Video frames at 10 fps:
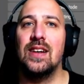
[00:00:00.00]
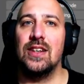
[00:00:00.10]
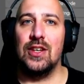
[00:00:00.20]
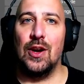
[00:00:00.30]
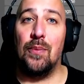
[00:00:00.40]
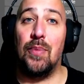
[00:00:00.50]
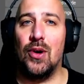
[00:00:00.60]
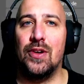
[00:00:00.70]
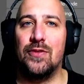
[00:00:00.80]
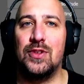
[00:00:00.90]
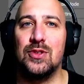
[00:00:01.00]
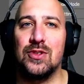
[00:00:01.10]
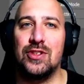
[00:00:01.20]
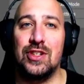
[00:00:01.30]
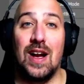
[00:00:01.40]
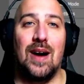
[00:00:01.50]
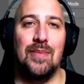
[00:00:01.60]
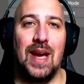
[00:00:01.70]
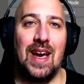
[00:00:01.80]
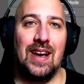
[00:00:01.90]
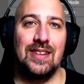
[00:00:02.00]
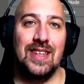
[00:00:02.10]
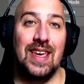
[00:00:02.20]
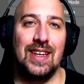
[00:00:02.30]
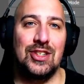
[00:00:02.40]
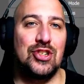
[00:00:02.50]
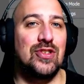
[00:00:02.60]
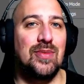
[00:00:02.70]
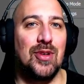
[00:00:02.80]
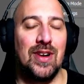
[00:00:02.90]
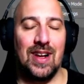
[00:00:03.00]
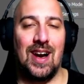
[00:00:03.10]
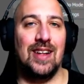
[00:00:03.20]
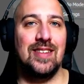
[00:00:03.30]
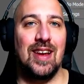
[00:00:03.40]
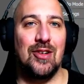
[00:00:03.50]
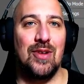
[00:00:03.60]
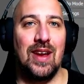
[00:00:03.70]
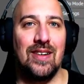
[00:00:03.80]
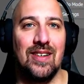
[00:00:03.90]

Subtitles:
You know, part of your job as a streamer and a content creator